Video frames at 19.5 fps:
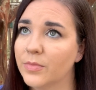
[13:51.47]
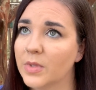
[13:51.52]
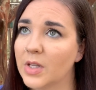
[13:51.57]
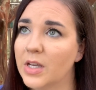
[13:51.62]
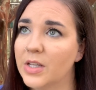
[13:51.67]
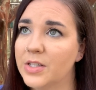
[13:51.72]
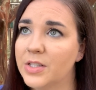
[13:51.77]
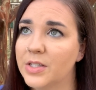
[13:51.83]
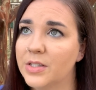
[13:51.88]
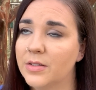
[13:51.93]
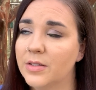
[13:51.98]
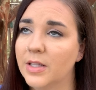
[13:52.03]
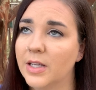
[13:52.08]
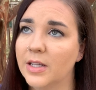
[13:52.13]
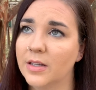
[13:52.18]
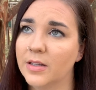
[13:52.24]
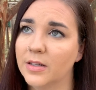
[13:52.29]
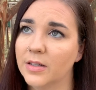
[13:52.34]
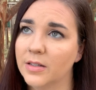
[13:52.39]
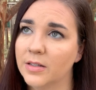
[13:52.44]
a, like
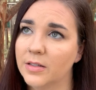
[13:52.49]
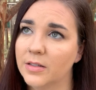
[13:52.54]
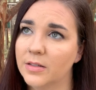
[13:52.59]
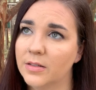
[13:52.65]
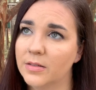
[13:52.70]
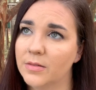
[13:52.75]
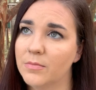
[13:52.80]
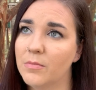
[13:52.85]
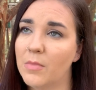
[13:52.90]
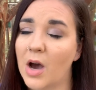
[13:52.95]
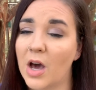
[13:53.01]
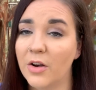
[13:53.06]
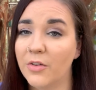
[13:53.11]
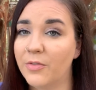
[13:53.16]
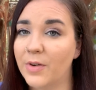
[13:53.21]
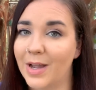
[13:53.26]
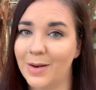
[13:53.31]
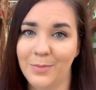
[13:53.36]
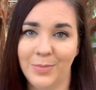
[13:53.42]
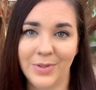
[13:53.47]

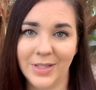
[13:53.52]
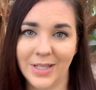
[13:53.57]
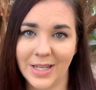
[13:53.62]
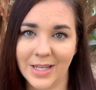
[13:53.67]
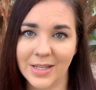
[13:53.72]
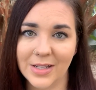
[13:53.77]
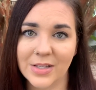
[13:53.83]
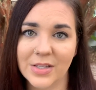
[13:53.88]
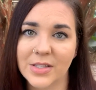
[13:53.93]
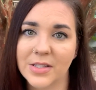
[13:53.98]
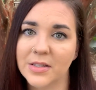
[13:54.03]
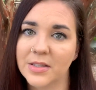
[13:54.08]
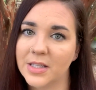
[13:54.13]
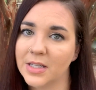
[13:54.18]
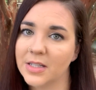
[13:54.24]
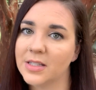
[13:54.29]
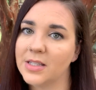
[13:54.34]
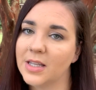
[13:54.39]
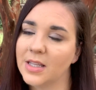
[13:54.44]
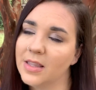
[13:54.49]
modified planks and
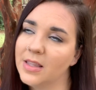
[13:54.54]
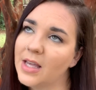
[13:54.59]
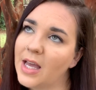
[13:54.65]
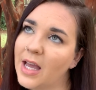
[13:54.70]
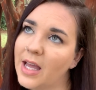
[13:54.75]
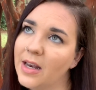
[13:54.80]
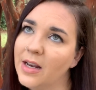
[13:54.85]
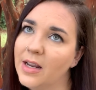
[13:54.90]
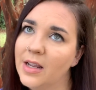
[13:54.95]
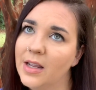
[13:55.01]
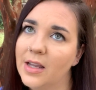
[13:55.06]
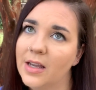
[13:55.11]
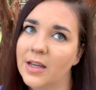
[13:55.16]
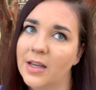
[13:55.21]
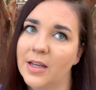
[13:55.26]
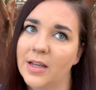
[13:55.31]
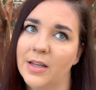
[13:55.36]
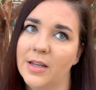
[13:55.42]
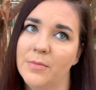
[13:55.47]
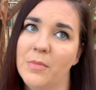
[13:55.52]
things like that,
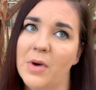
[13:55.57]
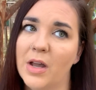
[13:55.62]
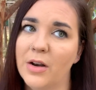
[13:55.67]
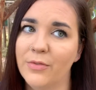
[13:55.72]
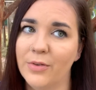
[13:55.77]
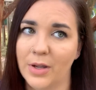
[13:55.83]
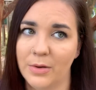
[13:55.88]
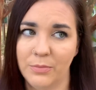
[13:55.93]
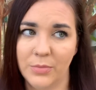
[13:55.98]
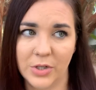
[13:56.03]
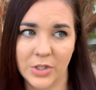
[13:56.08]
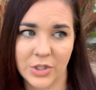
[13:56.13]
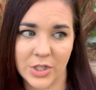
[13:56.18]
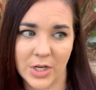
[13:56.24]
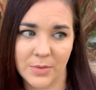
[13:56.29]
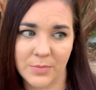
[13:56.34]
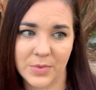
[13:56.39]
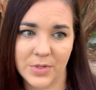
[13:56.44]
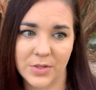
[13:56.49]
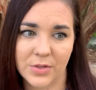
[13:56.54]
modified
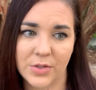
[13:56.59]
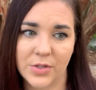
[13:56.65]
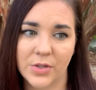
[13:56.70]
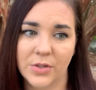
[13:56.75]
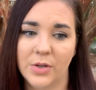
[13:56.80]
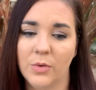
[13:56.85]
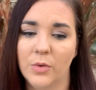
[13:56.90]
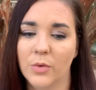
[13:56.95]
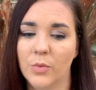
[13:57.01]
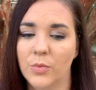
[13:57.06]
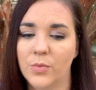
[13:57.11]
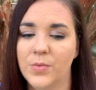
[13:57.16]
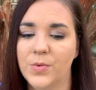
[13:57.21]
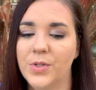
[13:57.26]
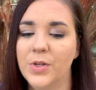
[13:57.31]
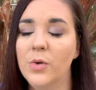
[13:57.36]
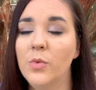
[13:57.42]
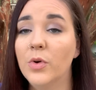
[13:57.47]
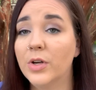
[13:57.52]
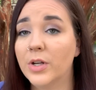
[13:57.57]
push-ups so that we're
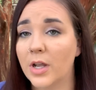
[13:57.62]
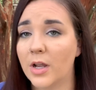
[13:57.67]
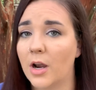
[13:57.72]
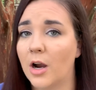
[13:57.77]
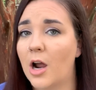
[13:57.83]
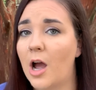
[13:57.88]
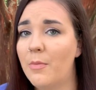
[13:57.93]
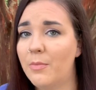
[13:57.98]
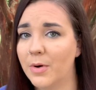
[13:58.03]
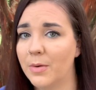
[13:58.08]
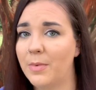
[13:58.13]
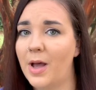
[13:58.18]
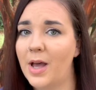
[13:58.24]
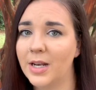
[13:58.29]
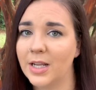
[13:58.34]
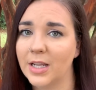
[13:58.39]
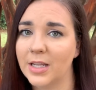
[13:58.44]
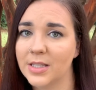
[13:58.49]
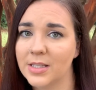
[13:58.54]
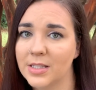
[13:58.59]
still working our upper
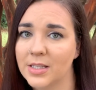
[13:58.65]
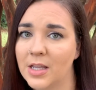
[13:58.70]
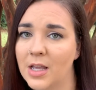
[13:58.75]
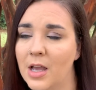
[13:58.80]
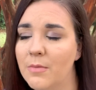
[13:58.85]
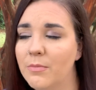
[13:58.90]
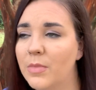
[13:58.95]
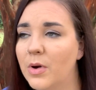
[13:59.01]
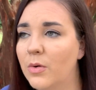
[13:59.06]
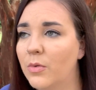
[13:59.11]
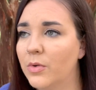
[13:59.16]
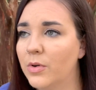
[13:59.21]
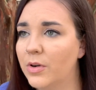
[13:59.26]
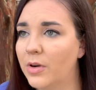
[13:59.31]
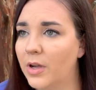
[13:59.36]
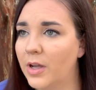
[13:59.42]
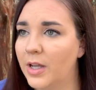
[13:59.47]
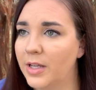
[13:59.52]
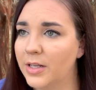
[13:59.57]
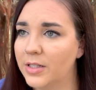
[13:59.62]
bodies, but we're
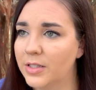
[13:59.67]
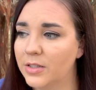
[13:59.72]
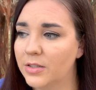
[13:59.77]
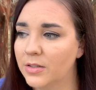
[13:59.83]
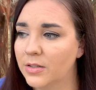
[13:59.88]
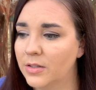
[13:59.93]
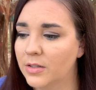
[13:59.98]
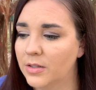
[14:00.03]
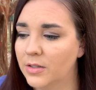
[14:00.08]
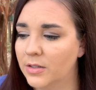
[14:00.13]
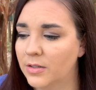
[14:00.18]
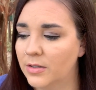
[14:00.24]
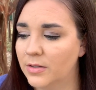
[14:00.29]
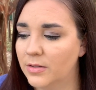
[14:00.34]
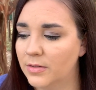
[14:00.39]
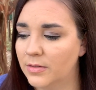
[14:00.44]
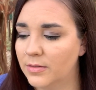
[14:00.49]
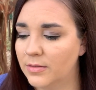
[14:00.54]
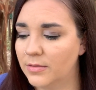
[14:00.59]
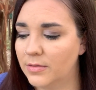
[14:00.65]
not
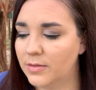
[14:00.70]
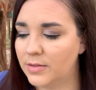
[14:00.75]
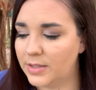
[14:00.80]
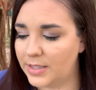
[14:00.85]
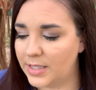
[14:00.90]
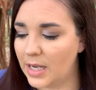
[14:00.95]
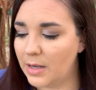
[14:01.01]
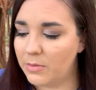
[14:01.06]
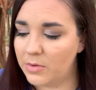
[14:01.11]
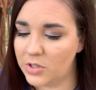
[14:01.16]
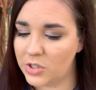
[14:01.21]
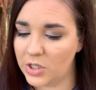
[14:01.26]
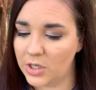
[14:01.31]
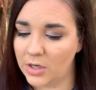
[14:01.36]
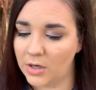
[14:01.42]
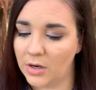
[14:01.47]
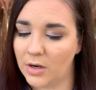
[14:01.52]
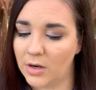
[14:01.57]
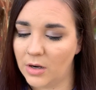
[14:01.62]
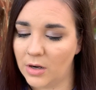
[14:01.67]

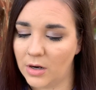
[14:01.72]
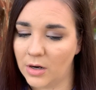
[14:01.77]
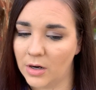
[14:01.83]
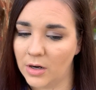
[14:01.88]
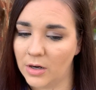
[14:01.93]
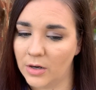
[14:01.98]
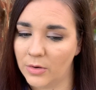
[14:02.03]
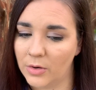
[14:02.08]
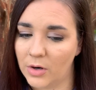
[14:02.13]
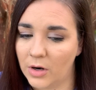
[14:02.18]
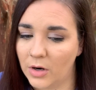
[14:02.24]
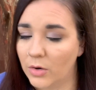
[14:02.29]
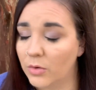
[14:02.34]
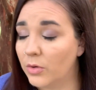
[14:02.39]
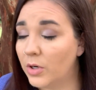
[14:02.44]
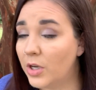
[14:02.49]
damaging our, our